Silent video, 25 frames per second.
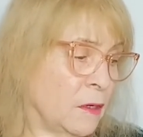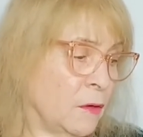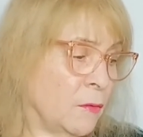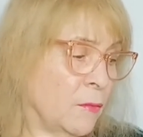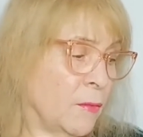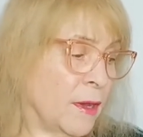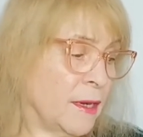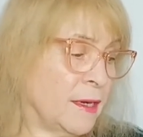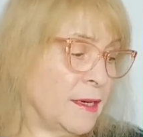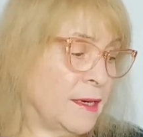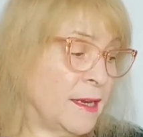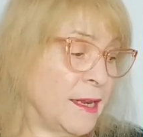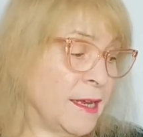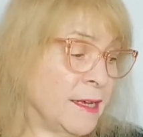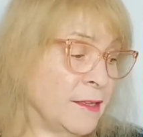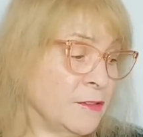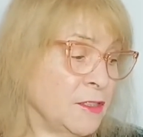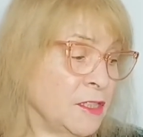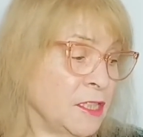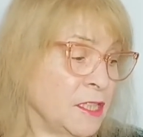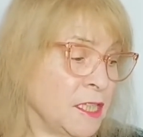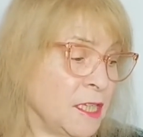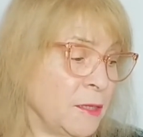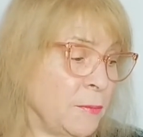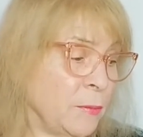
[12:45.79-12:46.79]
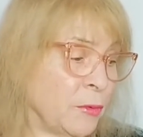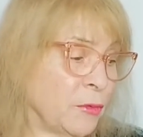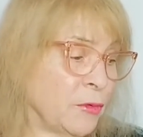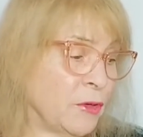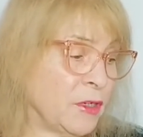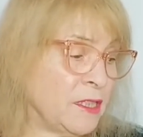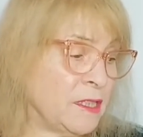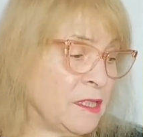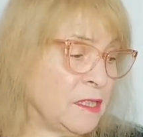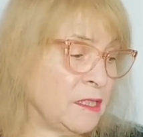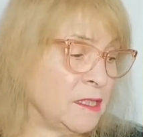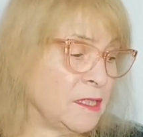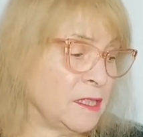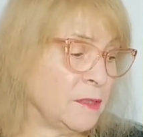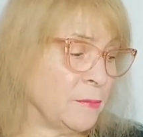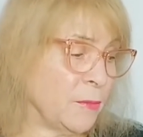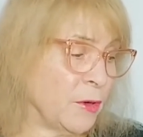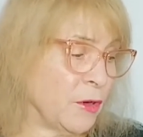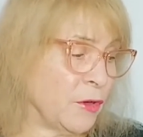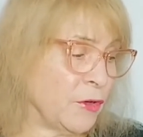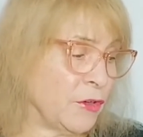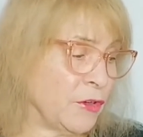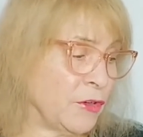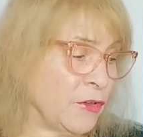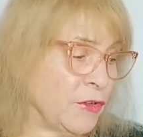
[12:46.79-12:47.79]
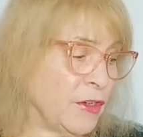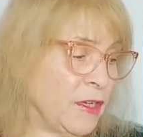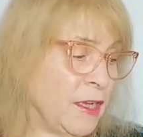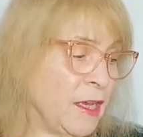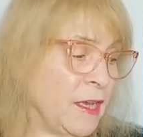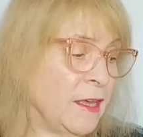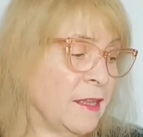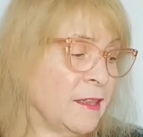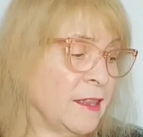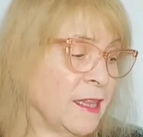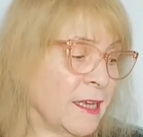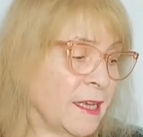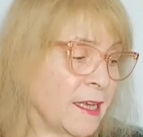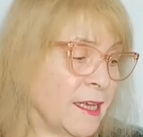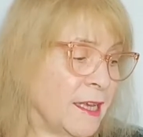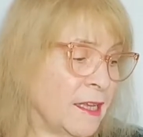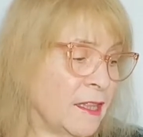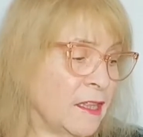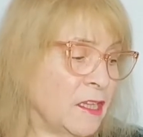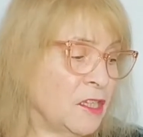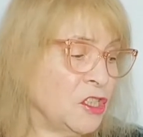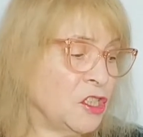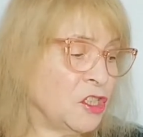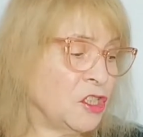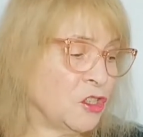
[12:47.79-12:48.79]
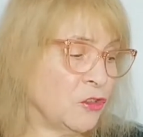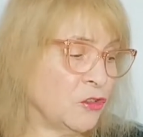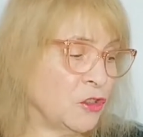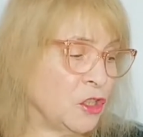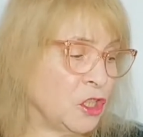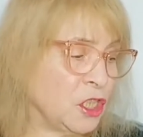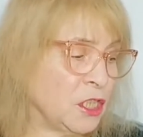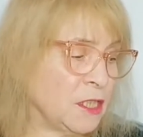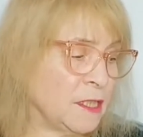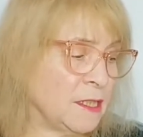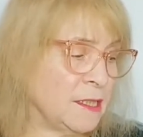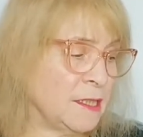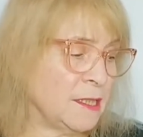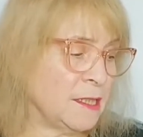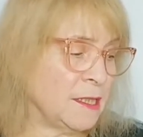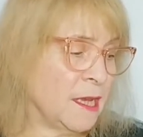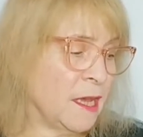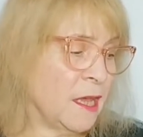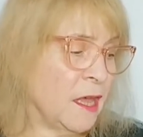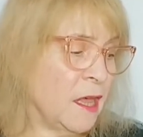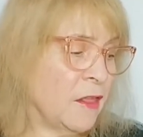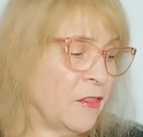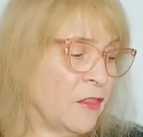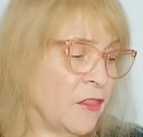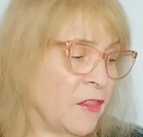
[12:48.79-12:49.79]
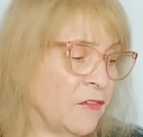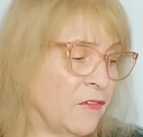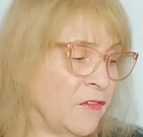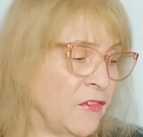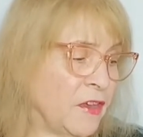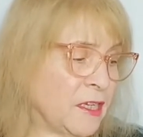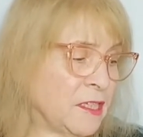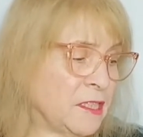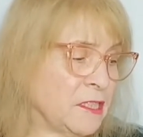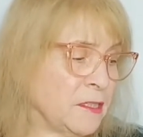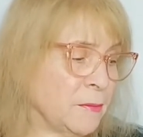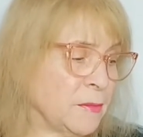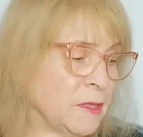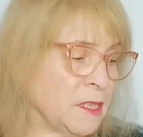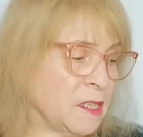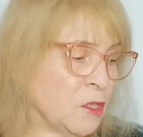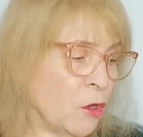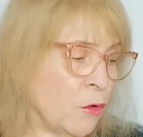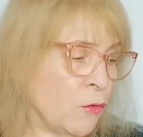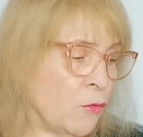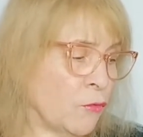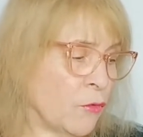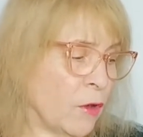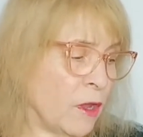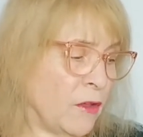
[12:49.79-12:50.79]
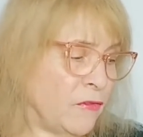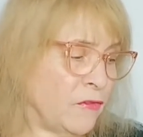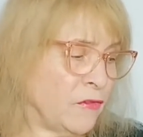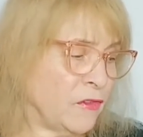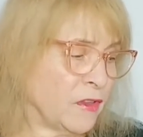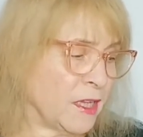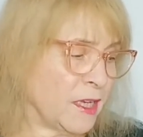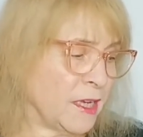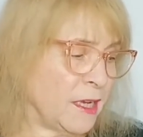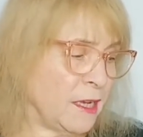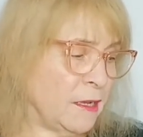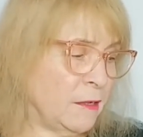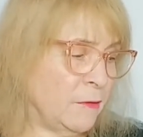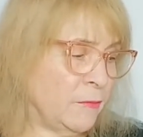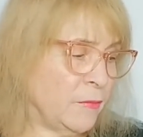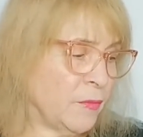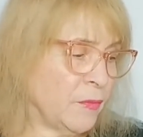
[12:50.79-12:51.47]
When an elderly priest is murdered, the killer searches the victim so roughly